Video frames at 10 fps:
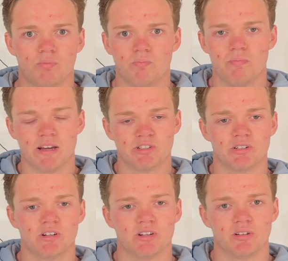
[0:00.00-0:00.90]
make
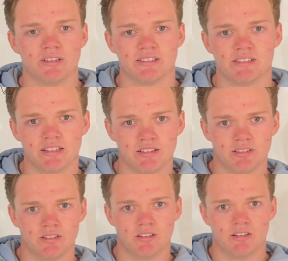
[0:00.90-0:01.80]
sure you're listening
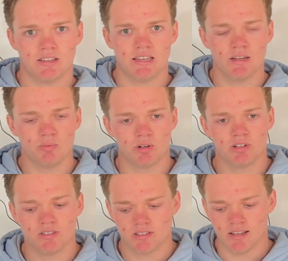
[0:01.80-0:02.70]
to
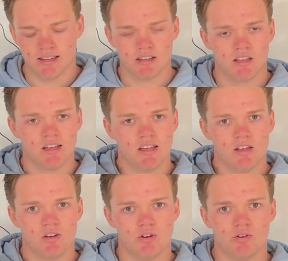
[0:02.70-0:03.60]
keywords like
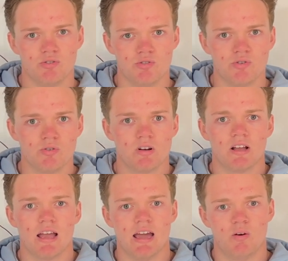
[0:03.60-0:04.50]
who
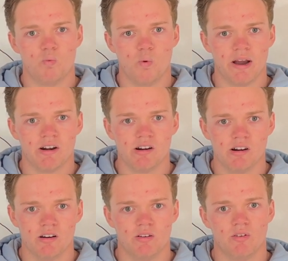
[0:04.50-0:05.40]
and
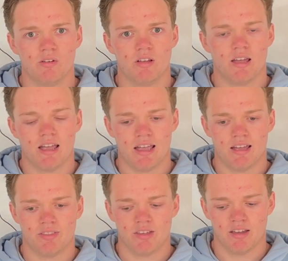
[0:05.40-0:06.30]
where,
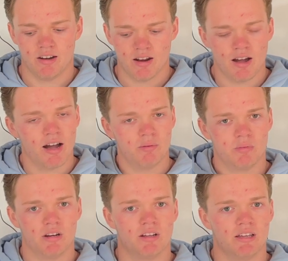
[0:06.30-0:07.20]
and then I'm
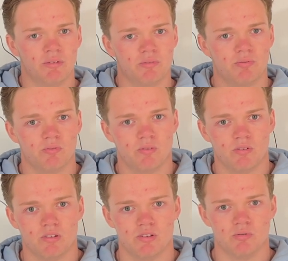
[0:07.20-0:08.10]
gonna give
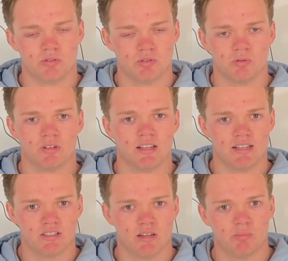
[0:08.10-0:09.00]
you a storyline
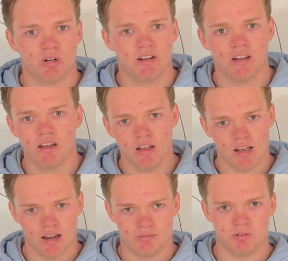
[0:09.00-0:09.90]
summary
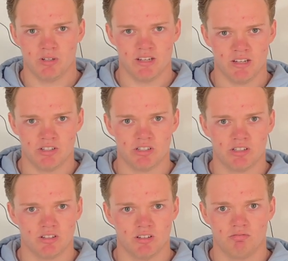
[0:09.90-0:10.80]
after each
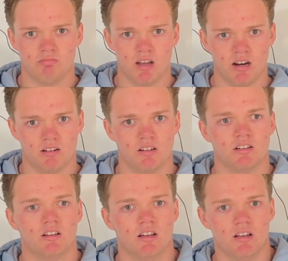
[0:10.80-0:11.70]
era.
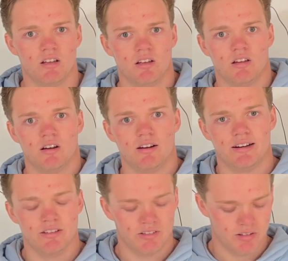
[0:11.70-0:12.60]
All
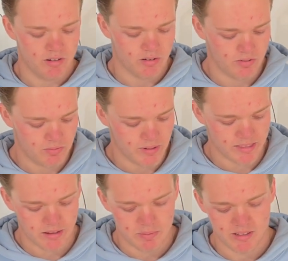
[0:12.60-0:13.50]
right, so with
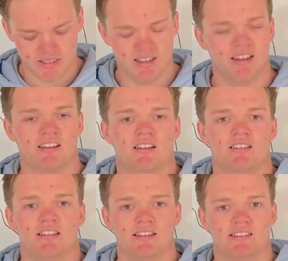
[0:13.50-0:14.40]
that being said,
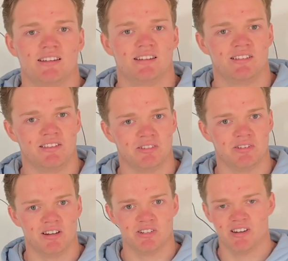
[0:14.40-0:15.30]
let's get into the
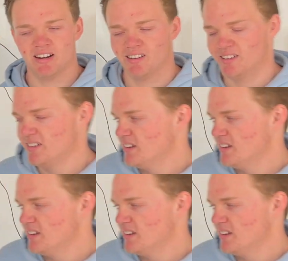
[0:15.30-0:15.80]
creation era.